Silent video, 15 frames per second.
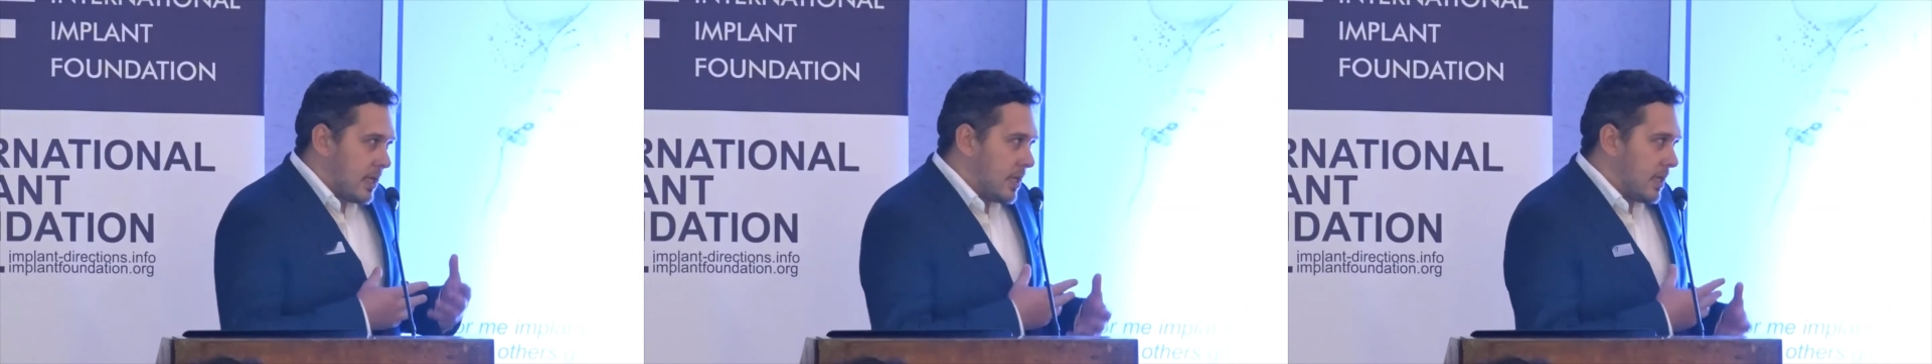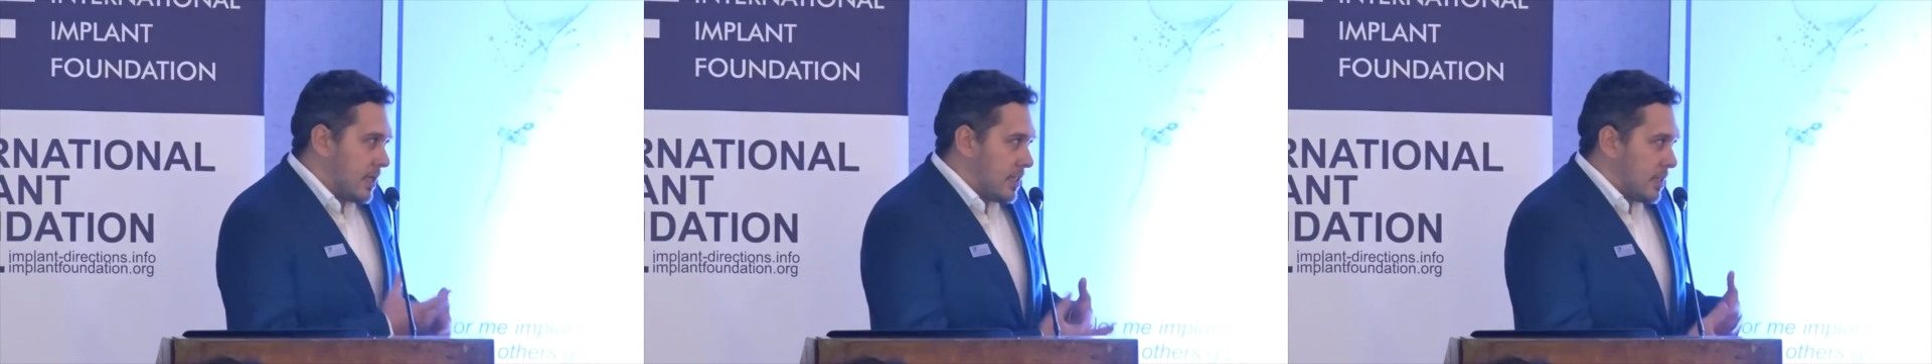
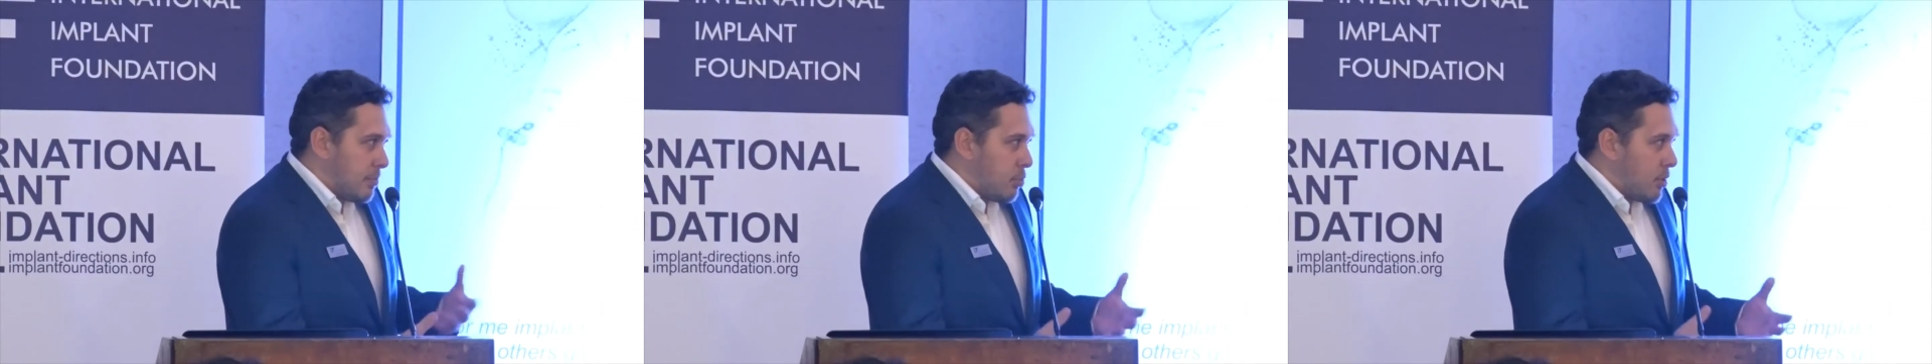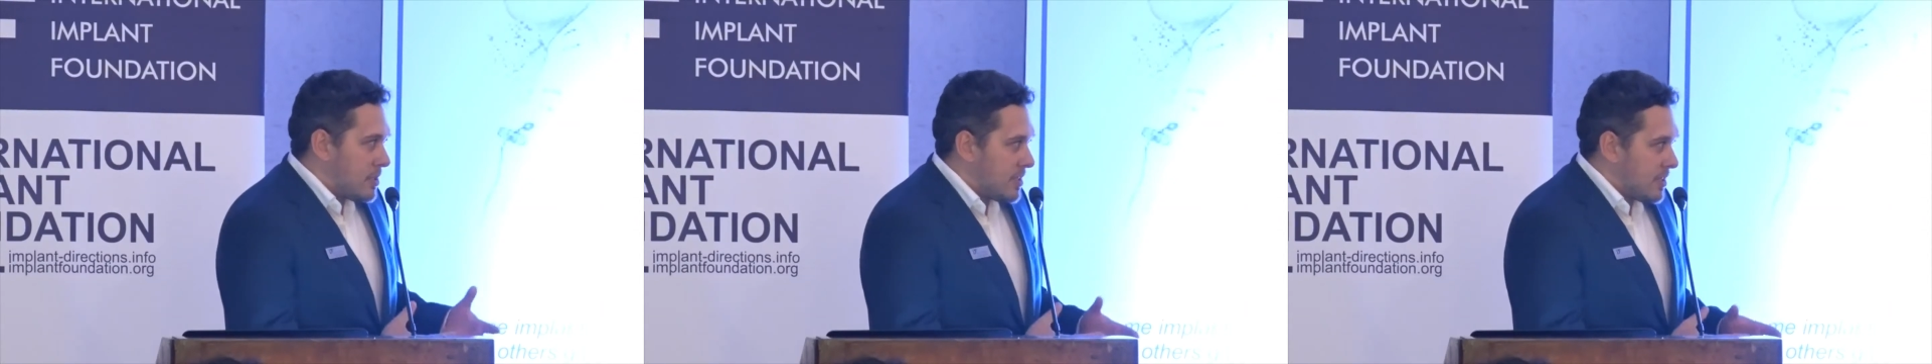in the
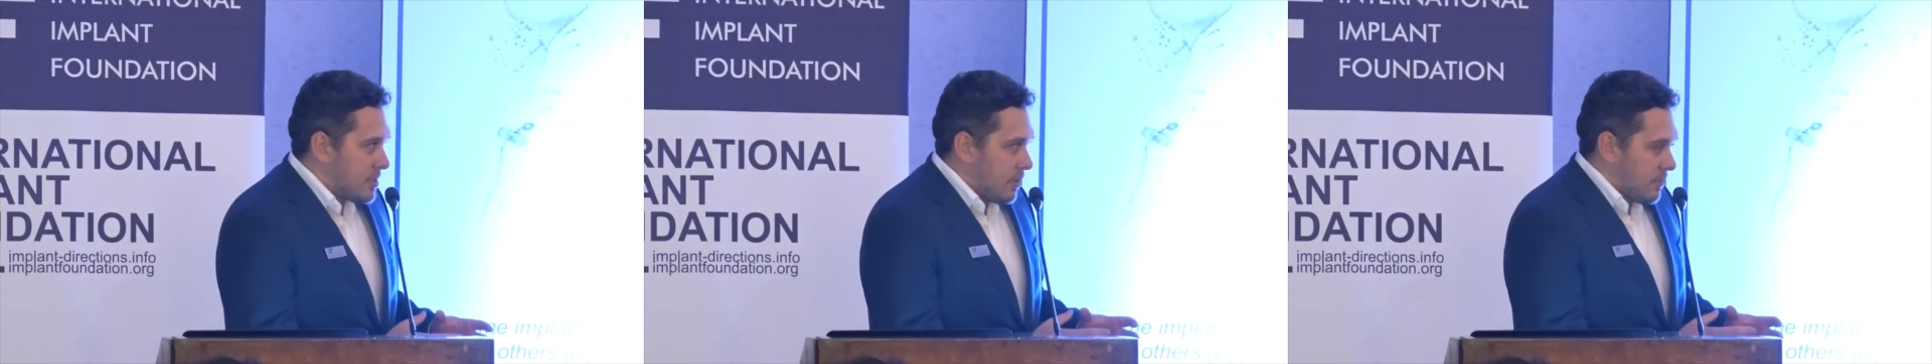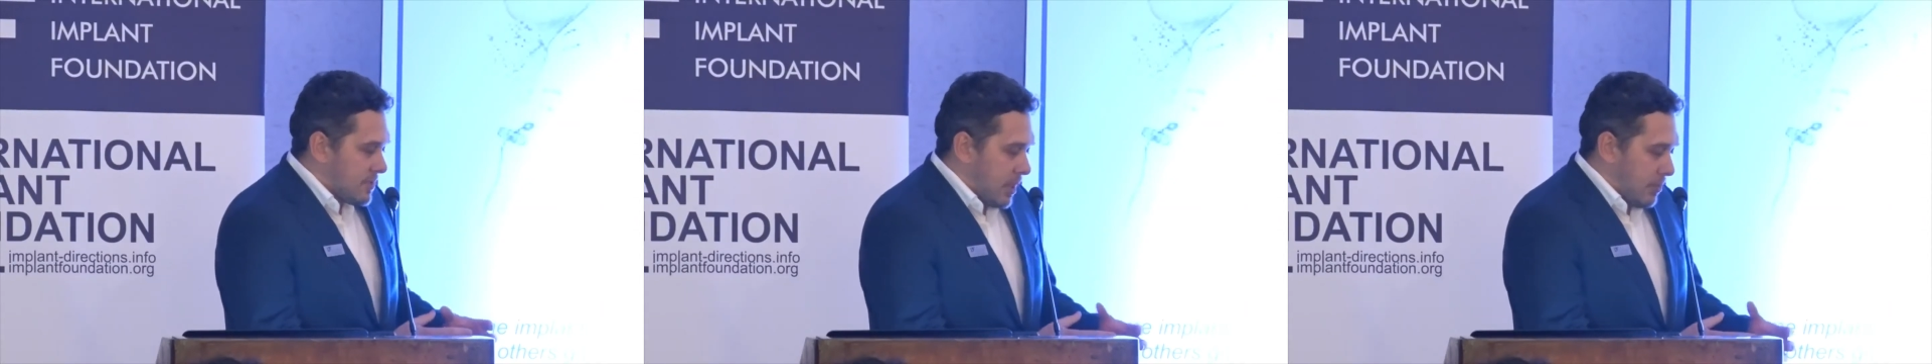presence
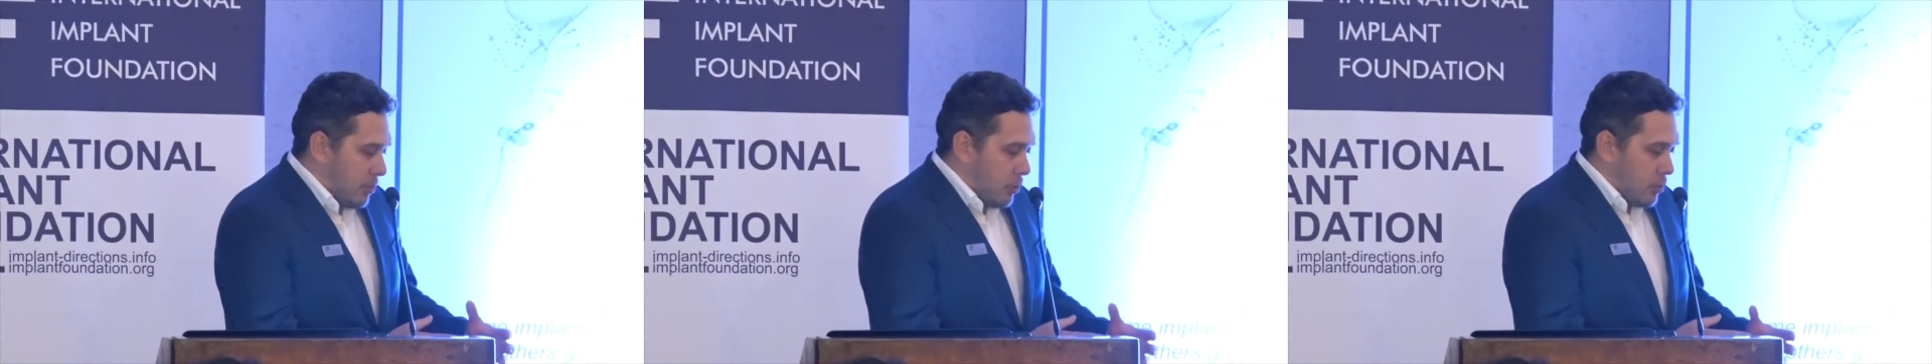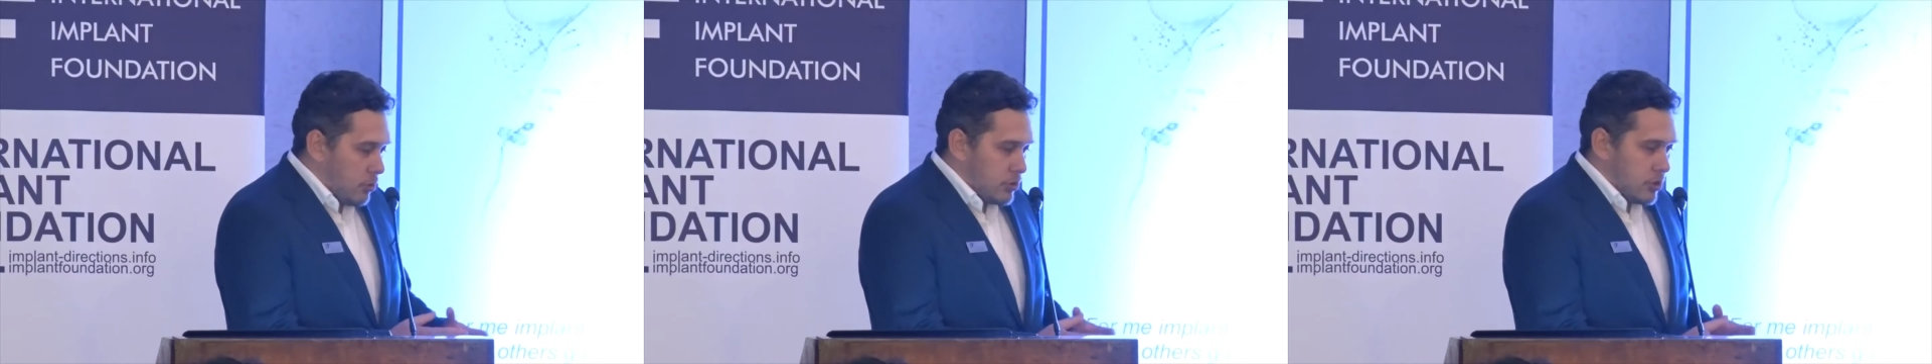of some
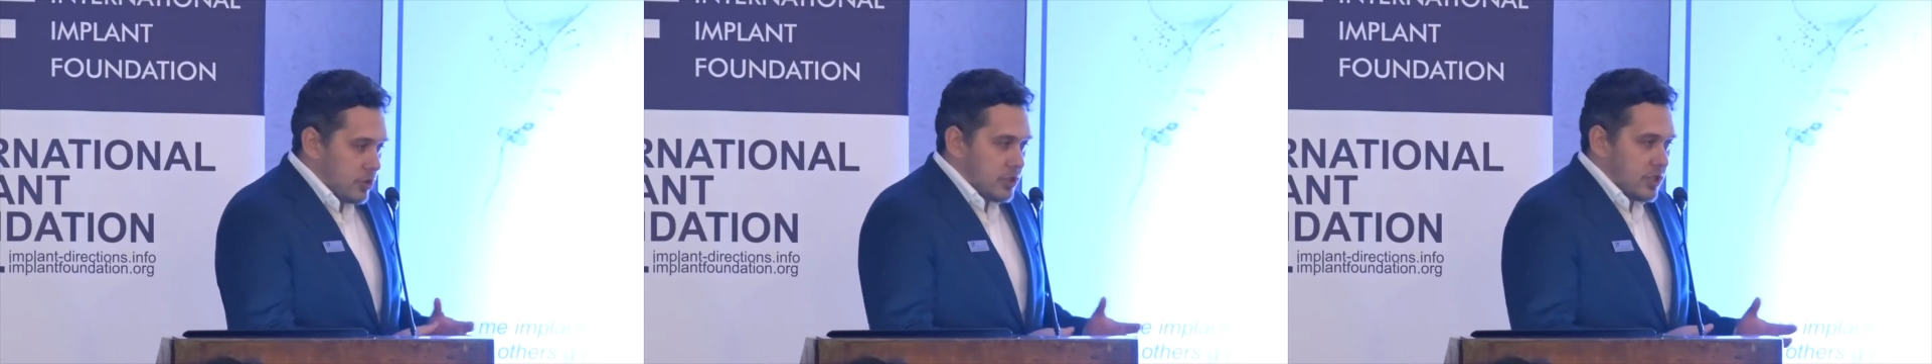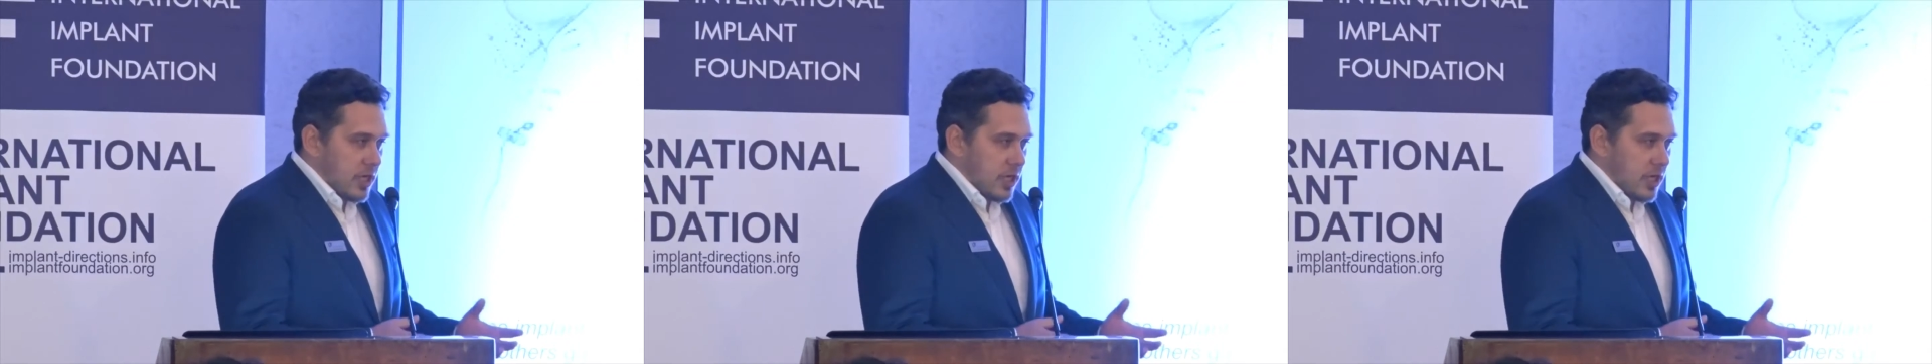occlusion